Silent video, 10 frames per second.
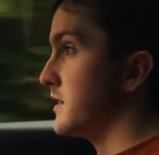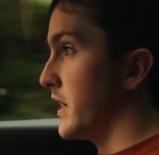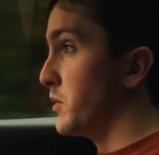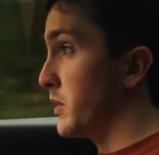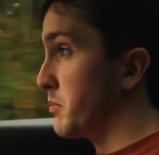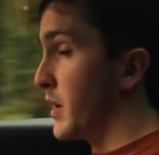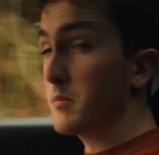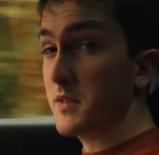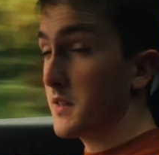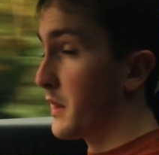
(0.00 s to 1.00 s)
deal with
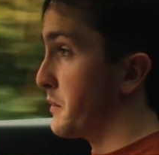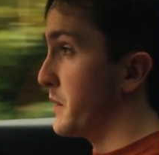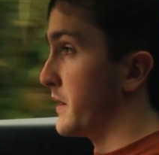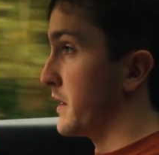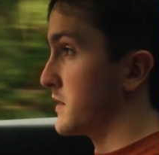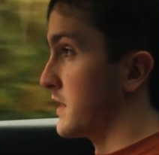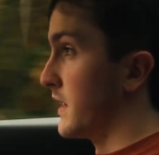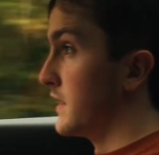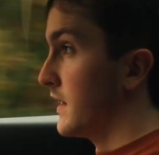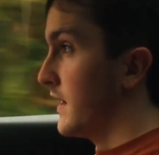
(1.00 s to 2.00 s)
bumps than the
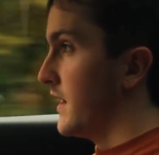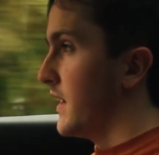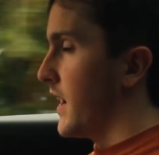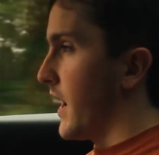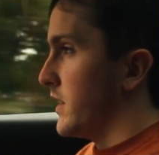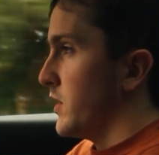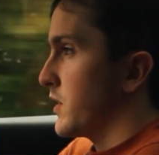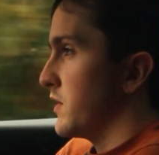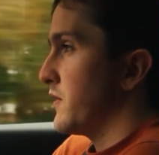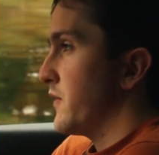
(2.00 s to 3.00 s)
3008, and you
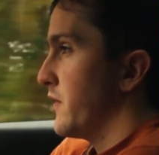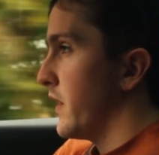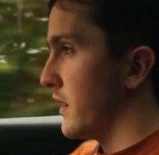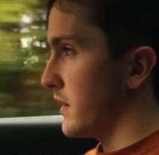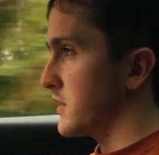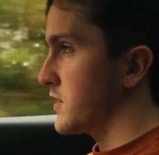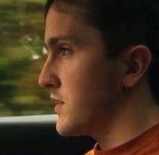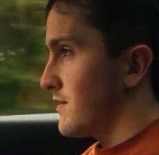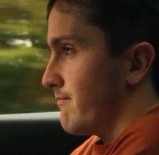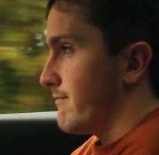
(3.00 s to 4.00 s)
can feel it's
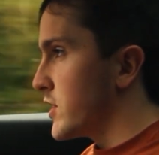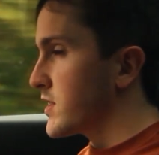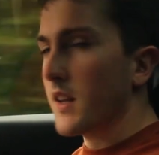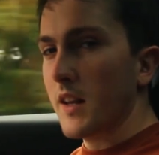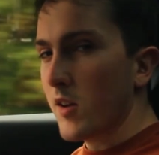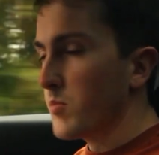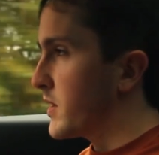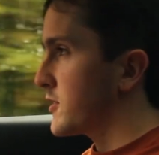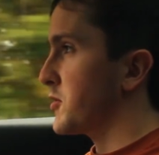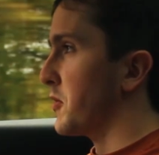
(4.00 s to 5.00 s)
just a little bit
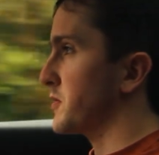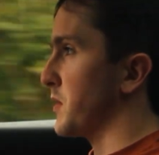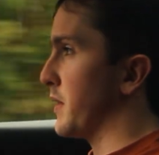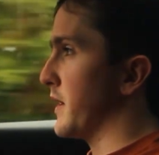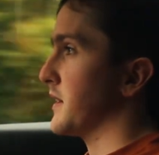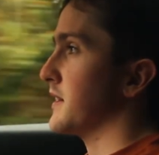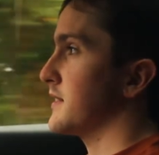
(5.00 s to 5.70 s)
softer, I think.